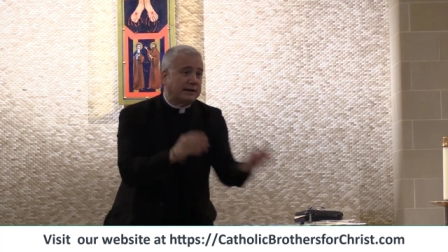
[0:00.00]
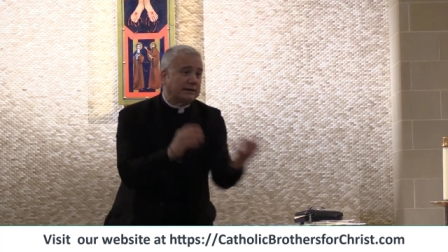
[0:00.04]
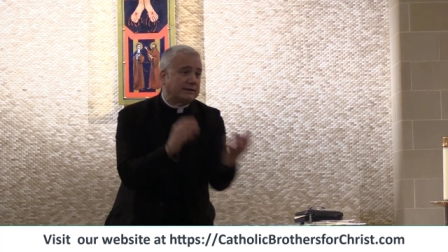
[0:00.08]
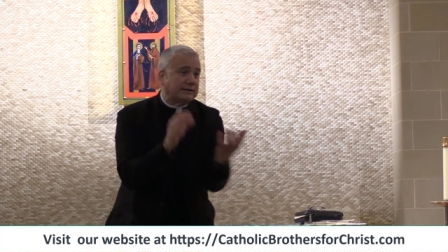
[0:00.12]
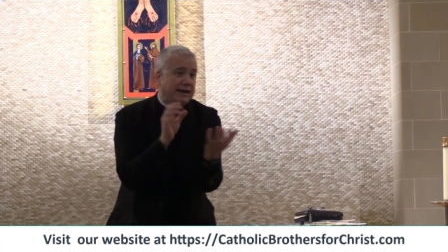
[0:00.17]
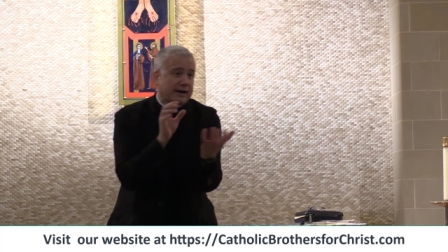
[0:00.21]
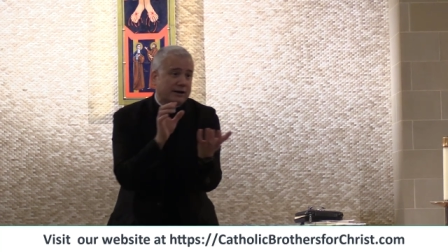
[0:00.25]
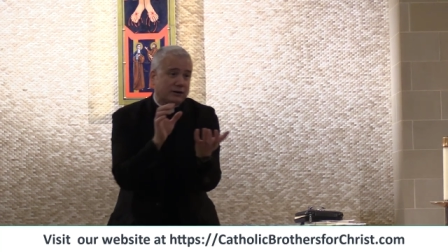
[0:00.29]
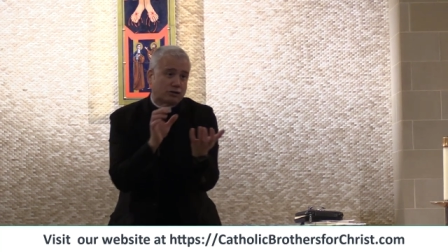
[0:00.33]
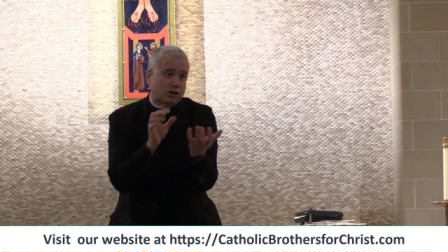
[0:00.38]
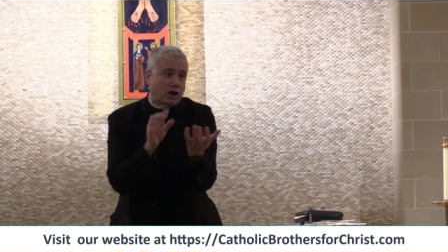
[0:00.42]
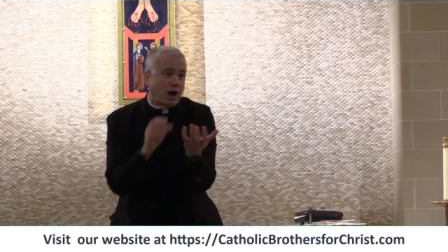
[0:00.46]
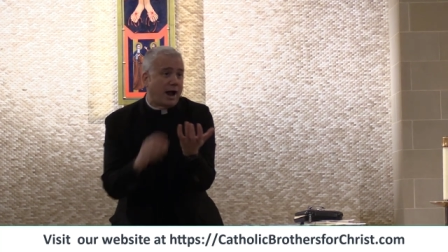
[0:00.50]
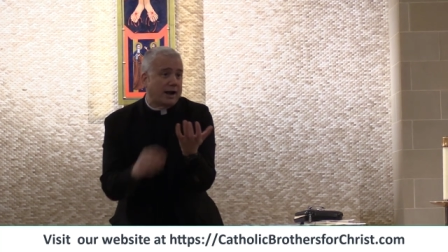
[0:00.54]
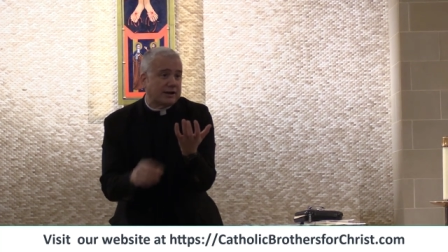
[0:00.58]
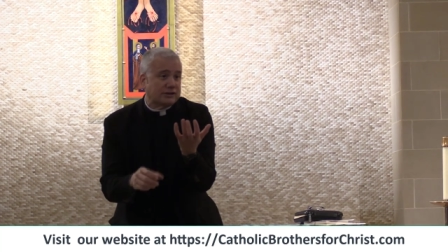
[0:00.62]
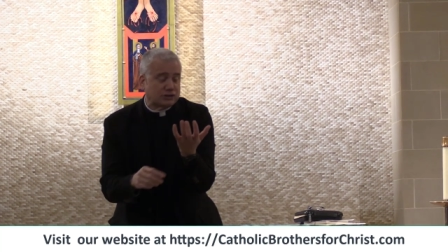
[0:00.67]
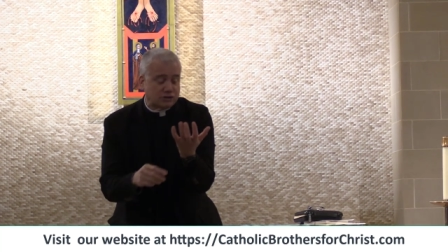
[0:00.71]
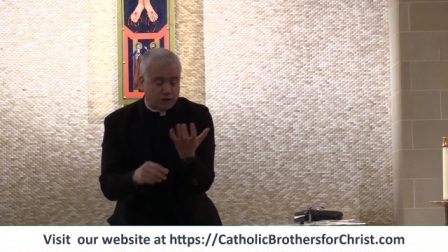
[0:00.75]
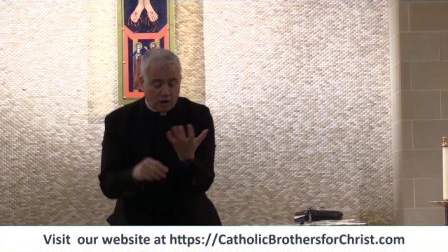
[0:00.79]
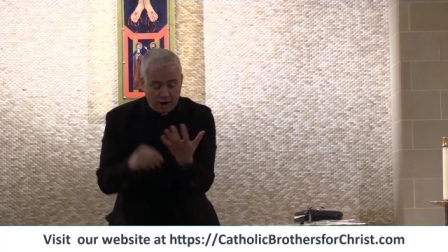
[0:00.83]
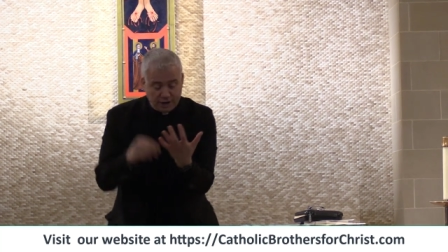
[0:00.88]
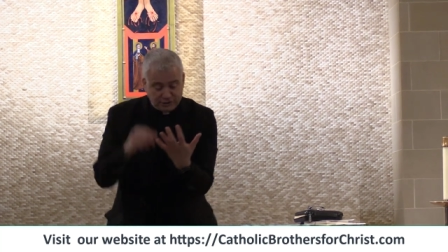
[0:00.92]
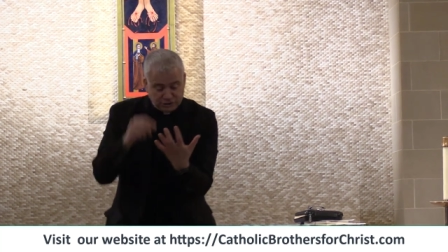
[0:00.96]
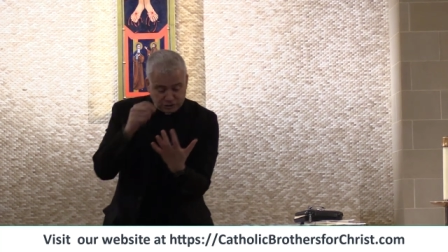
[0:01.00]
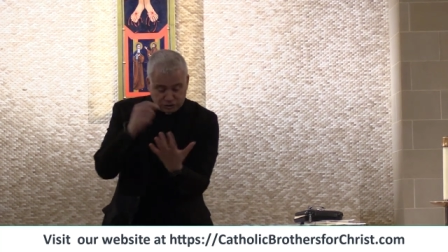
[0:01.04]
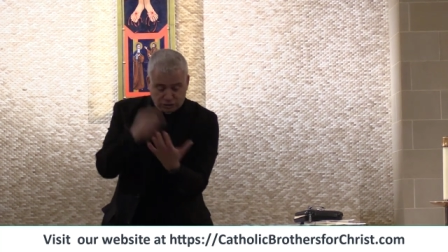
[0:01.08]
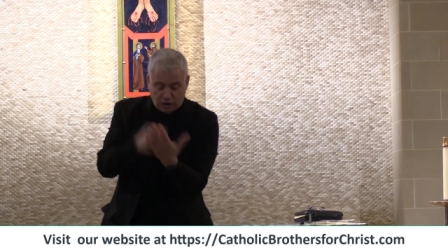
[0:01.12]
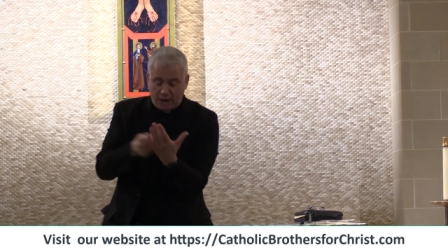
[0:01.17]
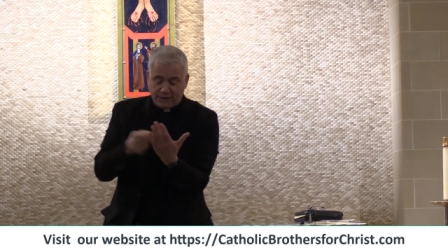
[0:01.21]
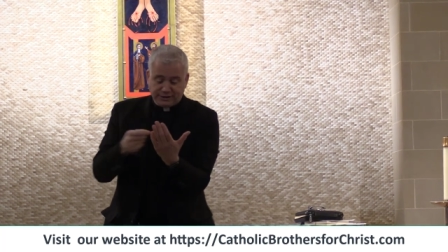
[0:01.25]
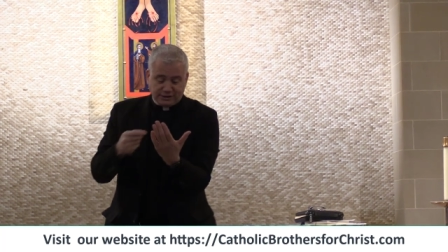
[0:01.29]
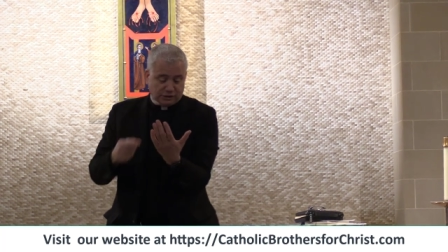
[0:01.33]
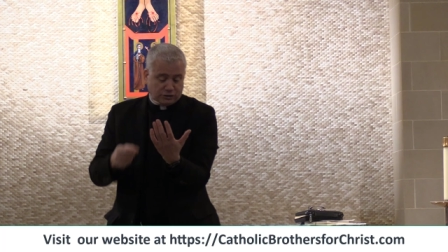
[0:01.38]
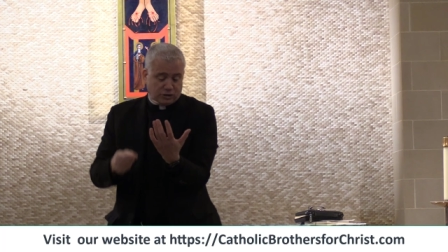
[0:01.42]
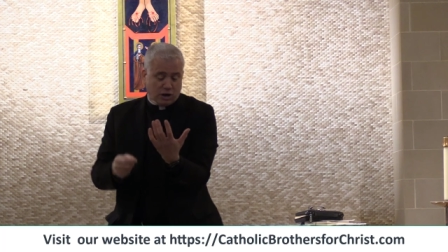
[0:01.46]
the tick tock starts.
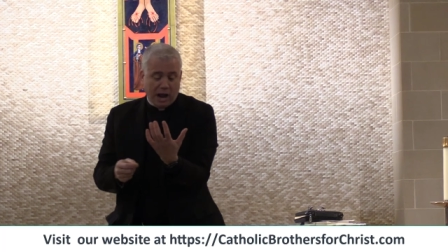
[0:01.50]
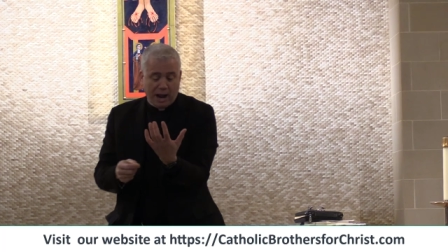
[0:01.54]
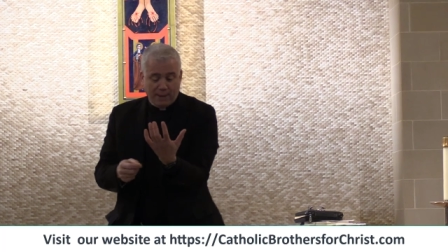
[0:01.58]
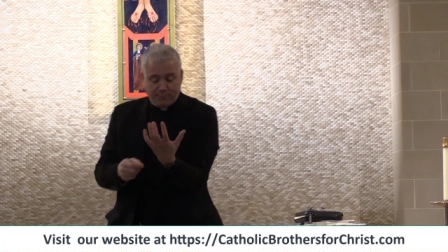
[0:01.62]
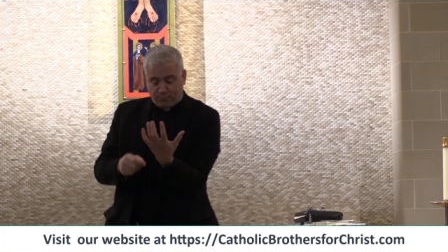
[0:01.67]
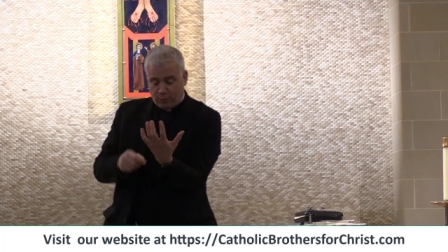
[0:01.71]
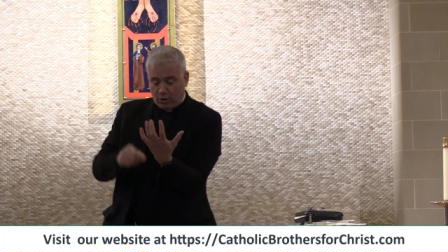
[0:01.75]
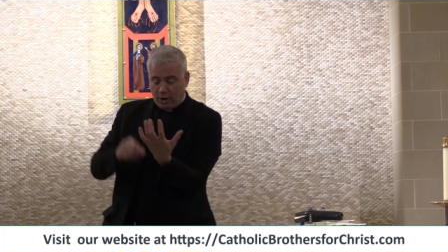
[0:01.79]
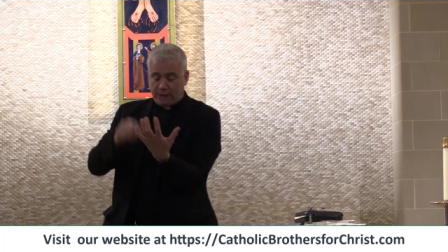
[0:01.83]
Start the top